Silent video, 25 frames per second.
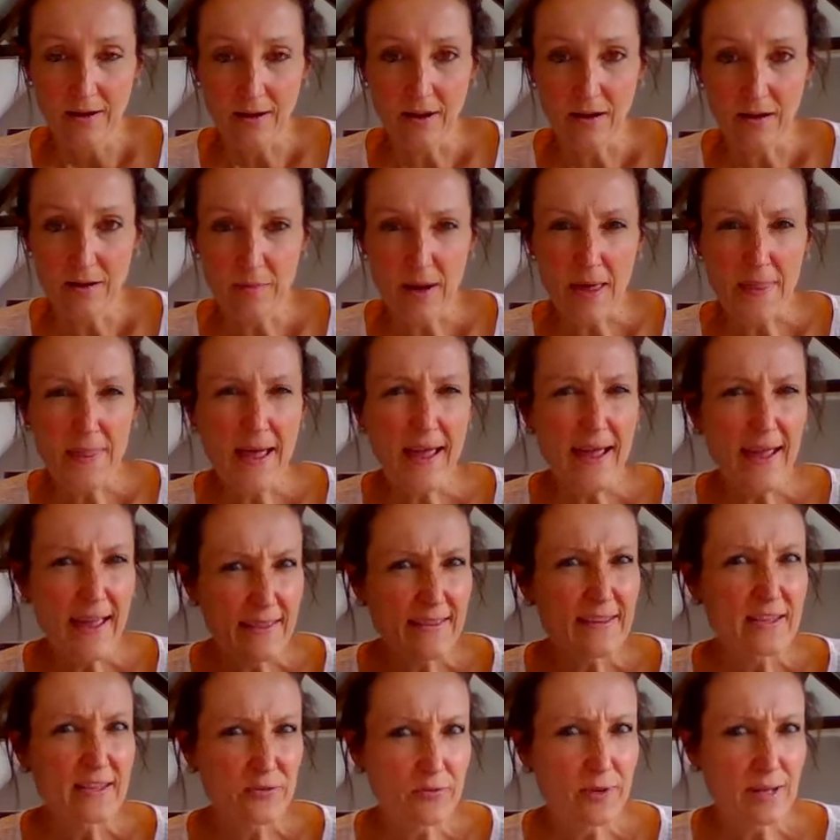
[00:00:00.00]
And that
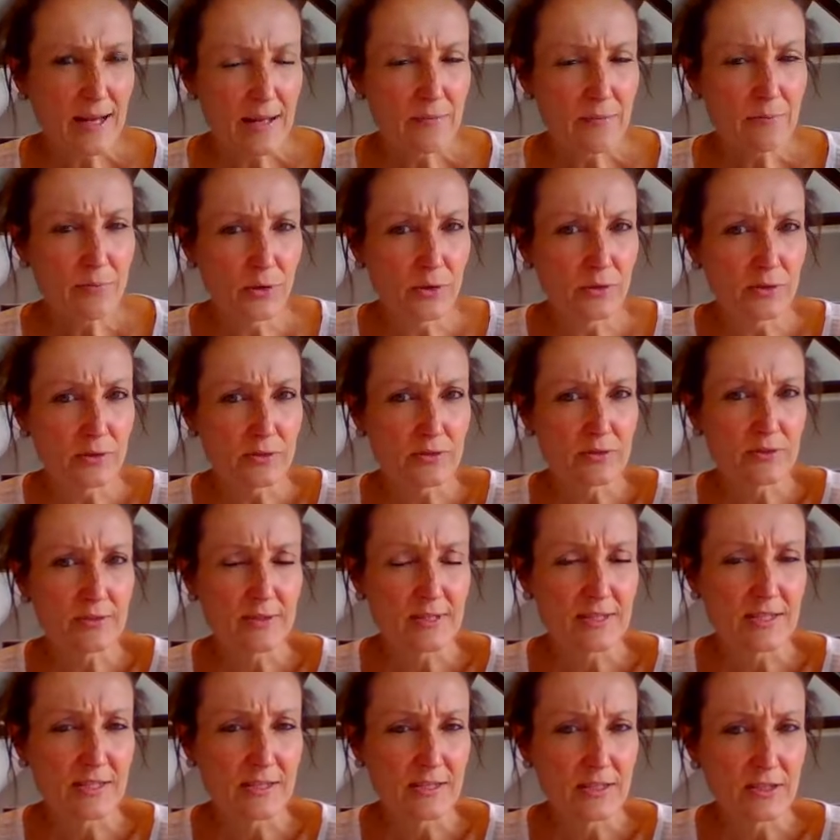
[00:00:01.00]
it's really
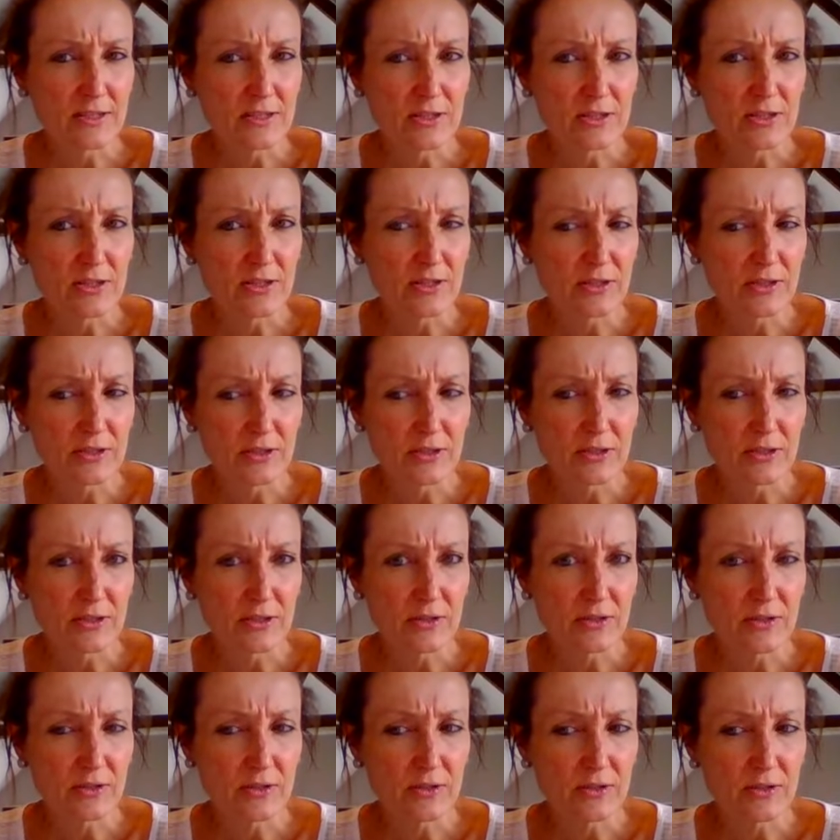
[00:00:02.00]
important to
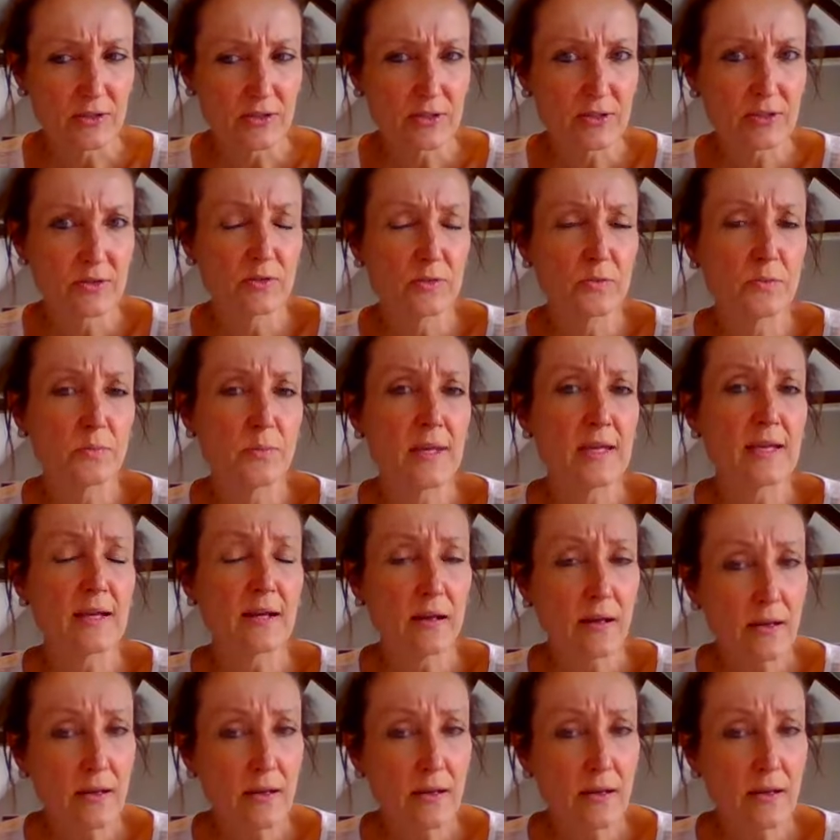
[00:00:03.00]
be